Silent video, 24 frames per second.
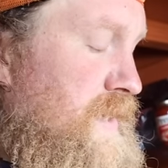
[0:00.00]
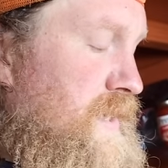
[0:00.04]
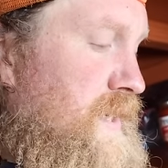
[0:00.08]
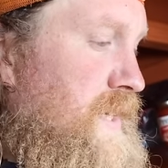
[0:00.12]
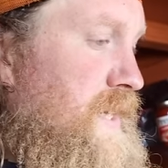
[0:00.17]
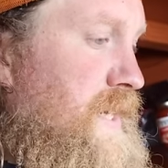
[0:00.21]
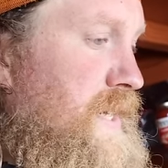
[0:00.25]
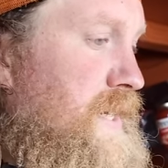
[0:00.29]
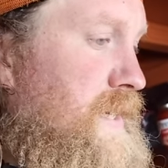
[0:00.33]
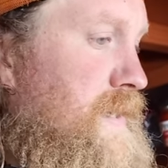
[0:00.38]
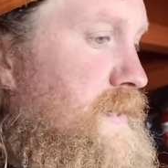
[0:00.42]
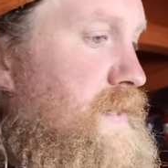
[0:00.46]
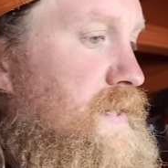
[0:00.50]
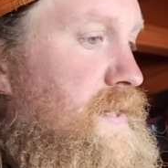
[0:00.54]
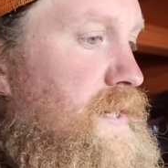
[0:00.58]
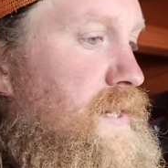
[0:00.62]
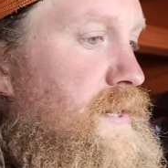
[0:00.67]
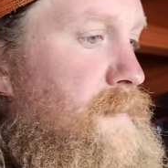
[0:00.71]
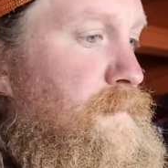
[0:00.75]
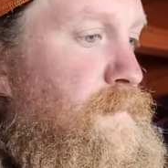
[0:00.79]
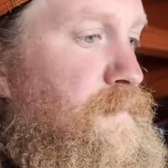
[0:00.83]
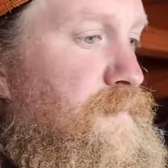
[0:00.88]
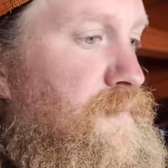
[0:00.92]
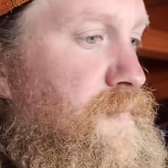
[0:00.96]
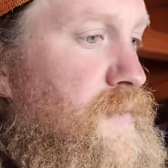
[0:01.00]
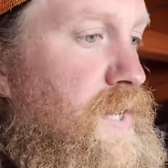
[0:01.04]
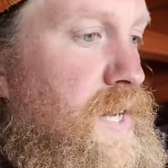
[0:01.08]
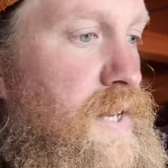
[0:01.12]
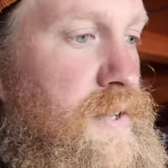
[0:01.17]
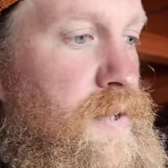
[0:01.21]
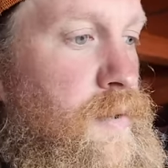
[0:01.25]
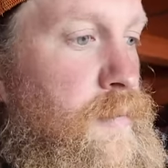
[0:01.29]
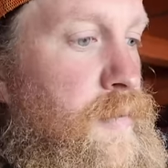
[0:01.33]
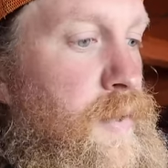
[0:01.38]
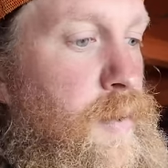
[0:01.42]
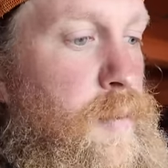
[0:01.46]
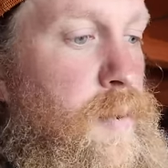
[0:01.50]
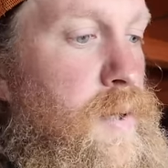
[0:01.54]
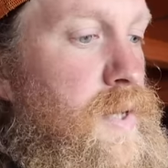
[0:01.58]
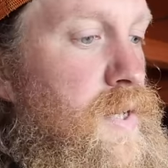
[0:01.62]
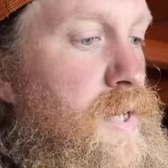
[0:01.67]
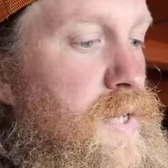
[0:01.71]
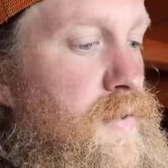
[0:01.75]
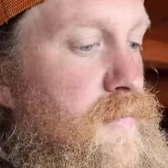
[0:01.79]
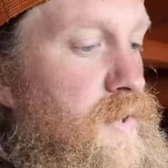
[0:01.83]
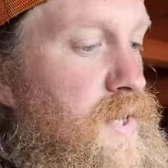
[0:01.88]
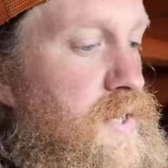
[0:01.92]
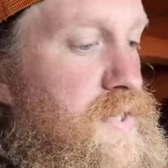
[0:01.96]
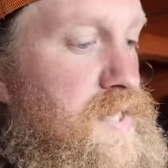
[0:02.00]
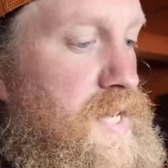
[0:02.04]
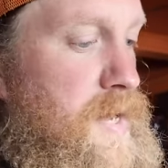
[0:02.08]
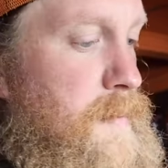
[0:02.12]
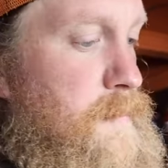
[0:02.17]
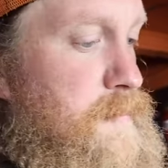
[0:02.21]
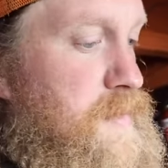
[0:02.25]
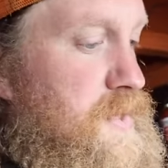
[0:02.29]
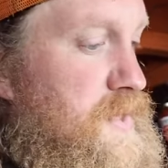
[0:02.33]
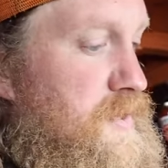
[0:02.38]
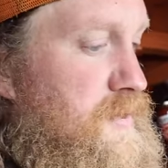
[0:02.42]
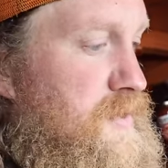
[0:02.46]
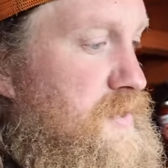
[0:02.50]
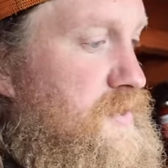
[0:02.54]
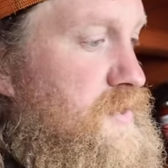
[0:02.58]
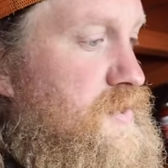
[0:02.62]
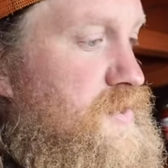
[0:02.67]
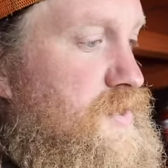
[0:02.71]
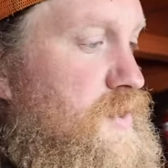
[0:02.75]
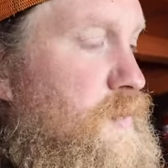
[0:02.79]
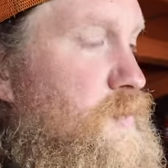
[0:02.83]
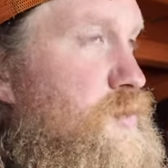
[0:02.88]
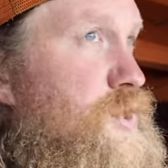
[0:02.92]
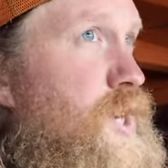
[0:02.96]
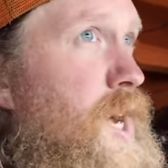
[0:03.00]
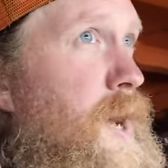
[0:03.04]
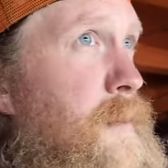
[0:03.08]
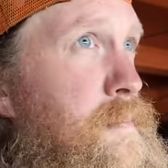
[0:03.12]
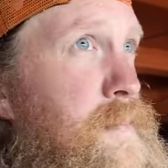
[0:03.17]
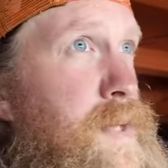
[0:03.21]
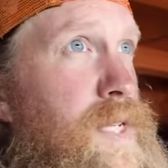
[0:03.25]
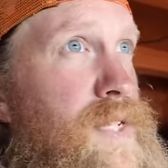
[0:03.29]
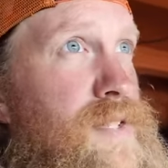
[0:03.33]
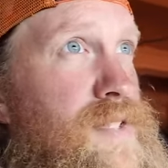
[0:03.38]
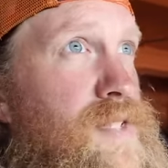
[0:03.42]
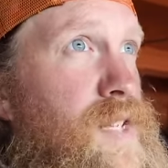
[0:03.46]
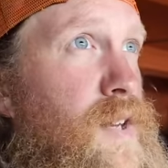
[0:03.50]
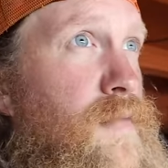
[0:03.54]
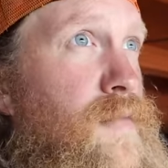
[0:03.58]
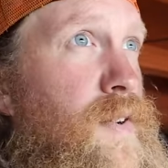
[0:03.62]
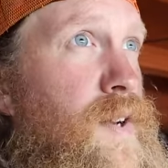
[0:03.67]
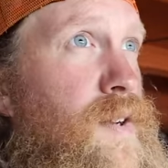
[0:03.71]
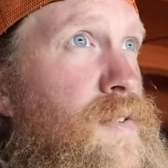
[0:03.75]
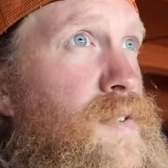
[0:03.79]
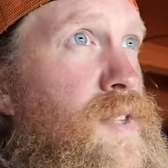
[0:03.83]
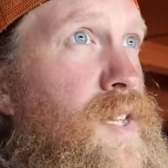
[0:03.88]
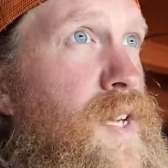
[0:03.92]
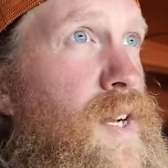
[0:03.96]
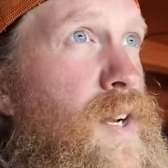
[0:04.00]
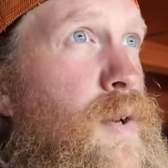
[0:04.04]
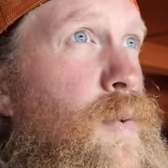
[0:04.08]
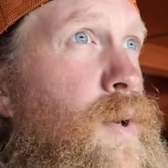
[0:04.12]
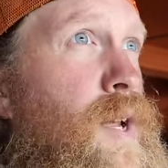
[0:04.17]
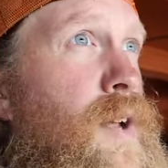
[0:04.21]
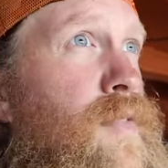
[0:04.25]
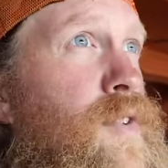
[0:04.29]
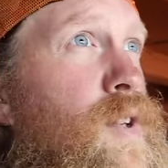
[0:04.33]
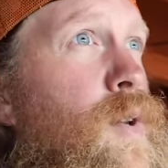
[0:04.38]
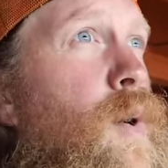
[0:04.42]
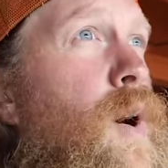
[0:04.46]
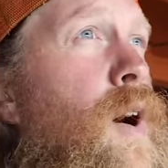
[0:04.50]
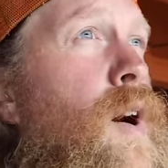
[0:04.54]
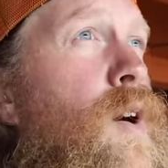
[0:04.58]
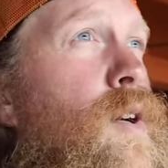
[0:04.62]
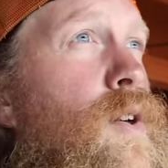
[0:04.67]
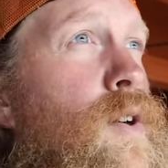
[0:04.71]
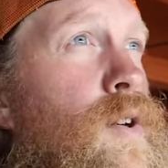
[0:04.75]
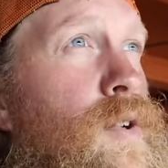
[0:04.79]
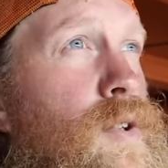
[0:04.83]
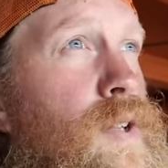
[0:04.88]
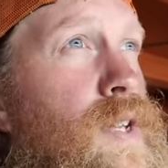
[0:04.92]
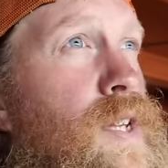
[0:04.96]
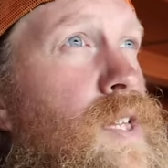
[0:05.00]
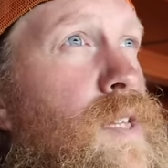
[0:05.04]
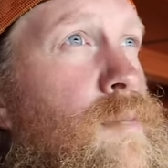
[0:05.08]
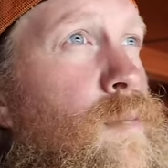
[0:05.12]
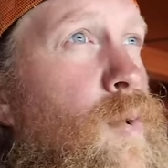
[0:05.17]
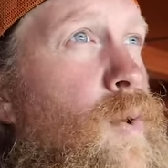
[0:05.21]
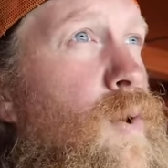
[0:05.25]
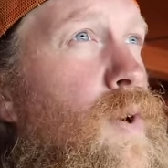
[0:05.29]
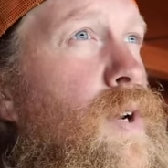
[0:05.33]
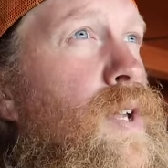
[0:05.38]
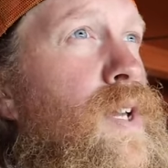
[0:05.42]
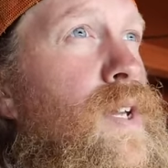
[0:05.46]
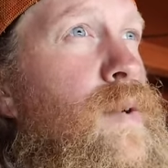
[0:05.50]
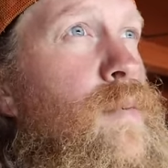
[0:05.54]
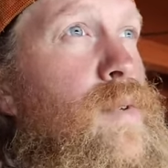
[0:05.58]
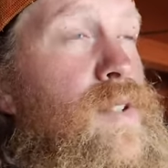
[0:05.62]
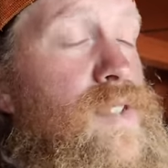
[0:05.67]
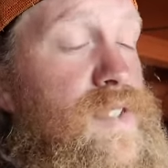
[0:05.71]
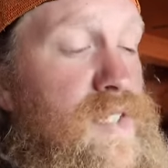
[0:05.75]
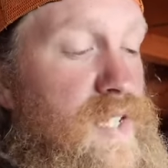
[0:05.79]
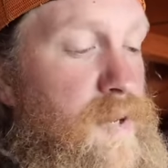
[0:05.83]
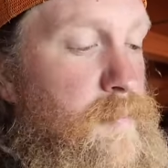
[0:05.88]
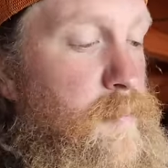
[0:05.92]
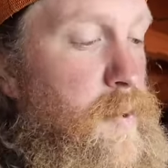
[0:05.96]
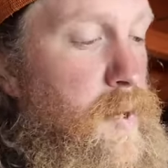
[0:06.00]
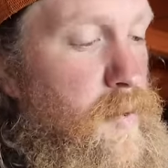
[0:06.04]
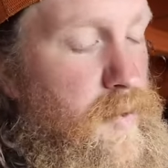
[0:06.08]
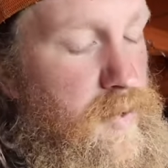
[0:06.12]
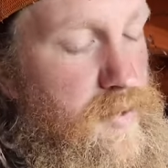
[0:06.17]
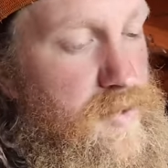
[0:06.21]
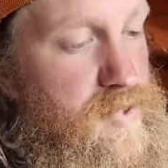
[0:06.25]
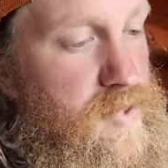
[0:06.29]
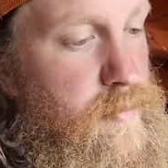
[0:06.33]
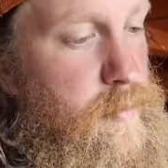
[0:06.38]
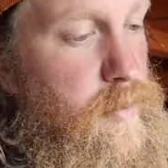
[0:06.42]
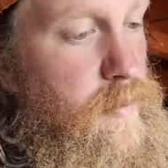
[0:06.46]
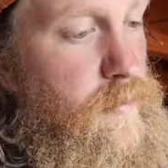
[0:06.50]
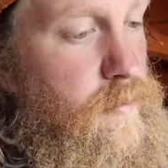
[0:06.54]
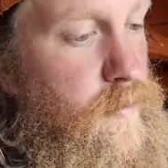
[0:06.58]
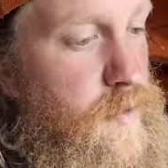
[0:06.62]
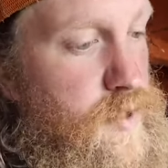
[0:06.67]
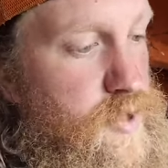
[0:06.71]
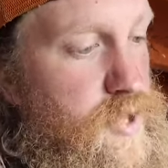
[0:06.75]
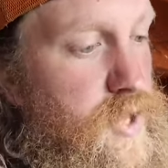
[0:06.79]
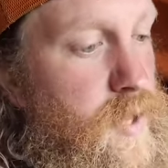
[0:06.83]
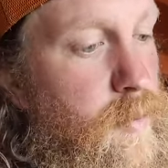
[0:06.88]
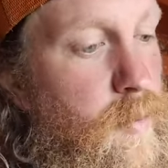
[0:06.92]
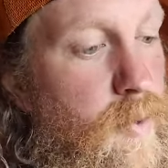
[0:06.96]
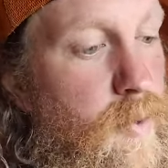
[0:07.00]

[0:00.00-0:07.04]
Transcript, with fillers: And um, I don't think we're going to even attempt it. It's so choppy and stuff out there. We have to go out early in the morning and we'd skip out on some of the fishing.